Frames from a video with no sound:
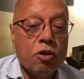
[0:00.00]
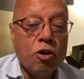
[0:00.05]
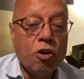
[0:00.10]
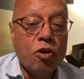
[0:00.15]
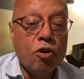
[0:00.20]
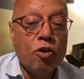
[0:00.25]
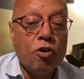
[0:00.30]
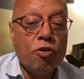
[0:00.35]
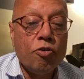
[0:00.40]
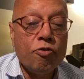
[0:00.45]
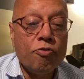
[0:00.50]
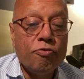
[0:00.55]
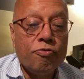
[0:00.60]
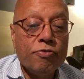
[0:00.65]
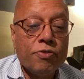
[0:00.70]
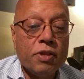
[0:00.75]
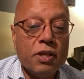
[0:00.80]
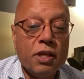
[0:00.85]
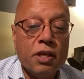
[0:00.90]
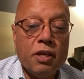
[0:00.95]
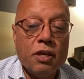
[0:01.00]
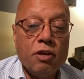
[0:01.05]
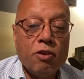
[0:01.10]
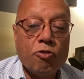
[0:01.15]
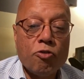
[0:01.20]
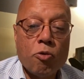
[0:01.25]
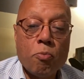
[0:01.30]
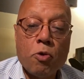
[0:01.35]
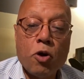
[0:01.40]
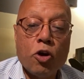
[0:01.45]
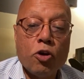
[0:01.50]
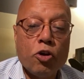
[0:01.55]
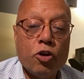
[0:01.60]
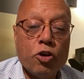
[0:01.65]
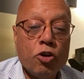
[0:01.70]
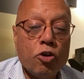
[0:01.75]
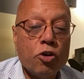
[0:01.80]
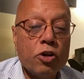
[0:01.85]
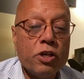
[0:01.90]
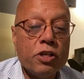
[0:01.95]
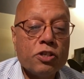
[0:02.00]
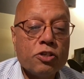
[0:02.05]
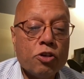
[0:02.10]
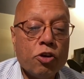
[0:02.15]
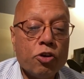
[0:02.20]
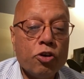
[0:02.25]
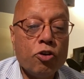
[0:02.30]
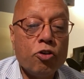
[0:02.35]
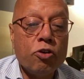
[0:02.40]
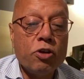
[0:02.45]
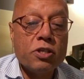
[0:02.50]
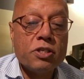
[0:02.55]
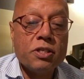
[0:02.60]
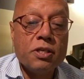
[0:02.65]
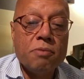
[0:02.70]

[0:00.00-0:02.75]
of the Ramon Allones Allones